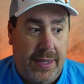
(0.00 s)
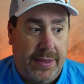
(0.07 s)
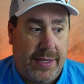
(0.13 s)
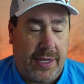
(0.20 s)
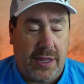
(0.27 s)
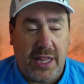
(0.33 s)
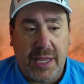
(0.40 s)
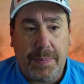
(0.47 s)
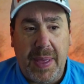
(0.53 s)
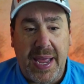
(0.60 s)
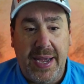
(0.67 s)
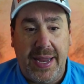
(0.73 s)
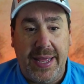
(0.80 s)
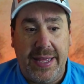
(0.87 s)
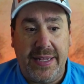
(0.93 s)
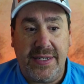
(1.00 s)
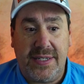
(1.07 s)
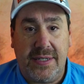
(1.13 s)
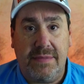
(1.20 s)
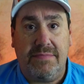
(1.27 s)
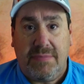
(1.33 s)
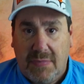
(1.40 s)
The Clickbait
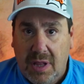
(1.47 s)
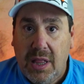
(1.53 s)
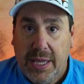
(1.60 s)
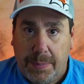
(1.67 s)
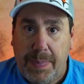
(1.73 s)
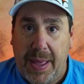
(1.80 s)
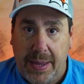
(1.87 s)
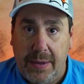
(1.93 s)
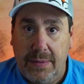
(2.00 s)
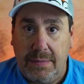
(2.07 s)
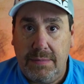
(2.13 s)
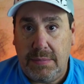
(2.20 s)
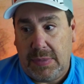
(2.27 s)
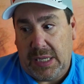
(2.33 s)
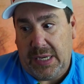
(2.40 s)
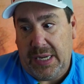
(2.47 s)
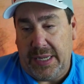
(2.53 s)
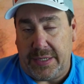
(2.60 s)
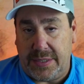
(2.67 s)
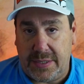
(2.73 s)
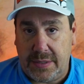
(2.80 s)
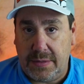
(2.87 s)
is Clickbait. It
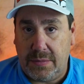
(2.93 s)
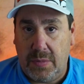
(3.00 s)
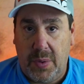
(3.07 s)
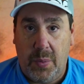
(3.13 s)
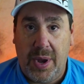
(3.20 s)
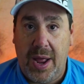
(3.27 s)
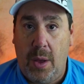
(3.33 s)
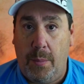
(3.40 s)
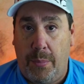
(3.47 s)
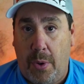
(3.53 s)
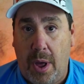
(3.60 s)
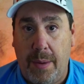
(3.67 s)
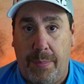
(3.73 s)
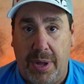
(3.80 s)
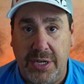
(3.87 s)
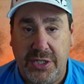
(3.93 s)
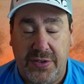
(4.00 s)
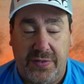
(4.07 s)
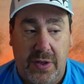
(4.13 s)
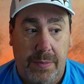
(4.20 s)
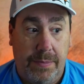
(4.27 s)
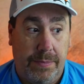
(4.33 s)
is. We went out and bought a bunch
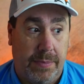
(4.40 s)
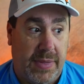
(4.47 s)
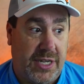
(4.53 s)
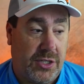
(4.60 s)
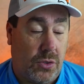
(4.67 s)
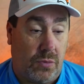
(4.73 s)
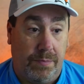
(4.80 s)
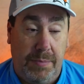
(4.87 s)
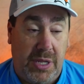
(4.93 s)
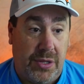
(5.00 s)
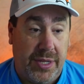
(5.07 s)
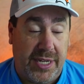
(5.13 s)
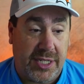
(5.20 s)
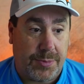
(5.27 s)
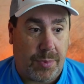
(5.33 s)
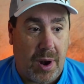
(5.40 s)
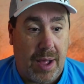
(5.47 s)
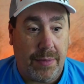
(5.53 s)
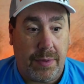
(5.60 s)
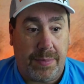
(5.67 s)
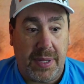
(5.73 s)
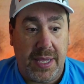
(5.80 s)
of them. They sold millions
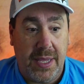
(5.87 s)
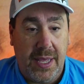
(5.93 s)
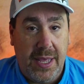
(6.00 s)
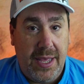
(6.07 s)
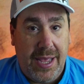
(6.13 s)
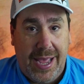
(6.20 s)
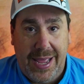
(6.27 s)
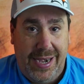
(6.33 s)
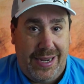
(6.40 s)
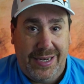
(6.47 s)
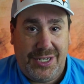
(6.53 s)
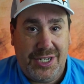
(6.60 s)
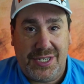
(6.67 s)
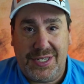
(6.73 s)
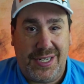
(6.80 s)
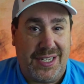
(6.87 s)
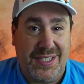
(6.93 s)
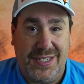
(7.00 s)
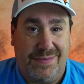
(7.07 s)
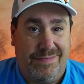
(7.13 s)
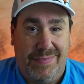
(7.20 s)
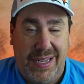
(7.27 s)
probably, and it just
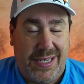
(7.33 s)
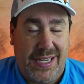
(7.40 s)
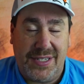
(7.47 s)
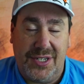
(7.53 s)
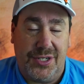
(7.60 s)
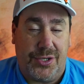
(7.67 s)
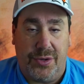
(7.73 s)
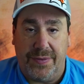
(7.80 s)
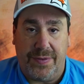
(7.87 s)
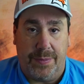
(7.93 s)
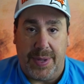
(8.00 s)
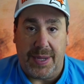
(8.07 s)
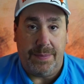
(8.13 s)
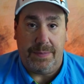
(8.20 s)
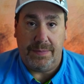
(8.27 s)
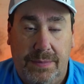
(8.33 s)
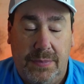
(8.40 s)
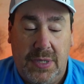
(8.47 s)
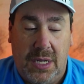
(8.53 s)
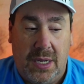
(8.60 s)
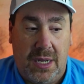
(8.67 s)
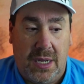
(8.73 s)
doesn't do it for me.
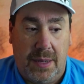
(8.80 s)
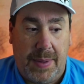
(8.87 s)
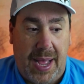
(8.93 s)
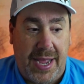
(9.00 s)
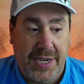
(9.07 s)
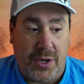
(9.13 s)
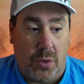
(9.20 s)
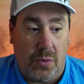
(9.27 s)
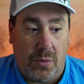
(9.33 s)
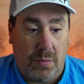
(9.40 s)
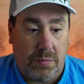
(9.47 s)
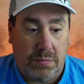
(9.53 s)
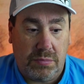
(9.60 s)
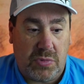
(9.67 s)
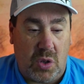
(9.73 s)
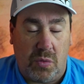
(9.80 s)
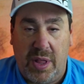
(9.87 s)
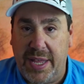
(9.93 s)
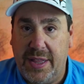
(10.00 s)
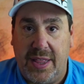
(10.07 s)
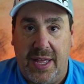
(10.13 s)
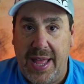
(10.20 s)
I don't
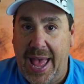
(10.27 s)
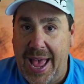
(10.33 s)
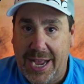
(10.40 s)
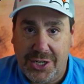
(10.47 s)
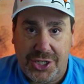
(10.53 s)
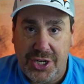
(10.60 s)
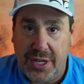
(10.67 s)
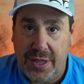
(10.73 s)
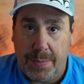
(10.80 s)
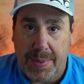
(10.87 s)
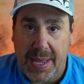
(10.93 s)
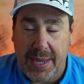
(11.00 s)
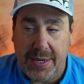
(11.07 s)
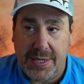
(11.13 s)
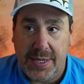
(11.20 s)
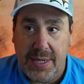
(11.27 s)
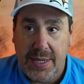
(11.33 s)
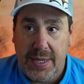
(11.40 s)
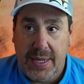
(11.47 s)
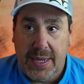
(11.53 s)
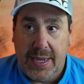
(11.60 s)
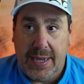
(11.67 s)
like the action of the bait.
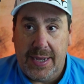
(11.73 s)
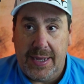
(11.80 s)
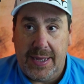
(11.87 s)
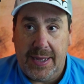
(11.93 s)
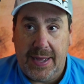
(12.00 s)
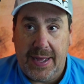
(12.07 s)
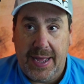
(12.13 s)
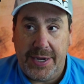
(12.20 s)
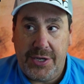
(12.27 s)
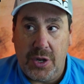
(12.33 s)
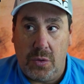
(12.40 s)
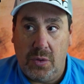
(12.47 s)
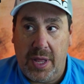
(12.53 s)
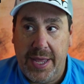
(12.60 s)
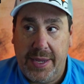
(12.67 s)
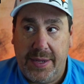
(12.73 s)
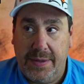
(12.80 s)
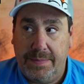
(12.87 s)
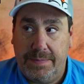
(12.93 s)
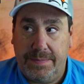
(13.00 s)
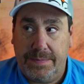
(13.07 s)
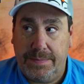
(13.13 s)
I don't like
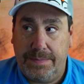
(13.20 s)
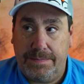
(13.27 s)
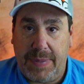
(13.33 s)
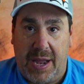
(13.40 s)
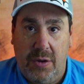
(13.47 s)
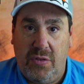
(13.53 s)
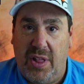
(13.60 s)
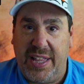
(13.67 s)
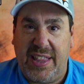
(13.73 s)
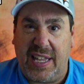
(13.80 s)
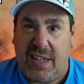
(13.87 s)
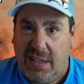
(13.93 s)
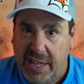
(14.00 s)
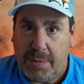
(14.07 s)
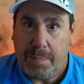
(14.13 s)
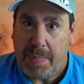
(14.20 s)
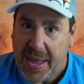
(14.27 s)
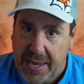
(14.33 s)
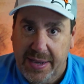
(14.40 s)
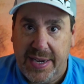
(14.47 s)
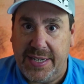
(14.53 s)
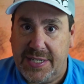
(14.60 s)
the
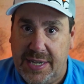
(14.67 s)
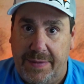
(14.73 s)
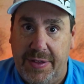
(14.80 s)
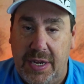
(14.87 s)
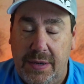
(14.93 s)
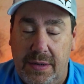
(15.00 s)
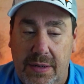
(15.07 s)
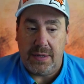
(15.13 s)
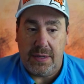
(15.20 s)
clickbaitness of it,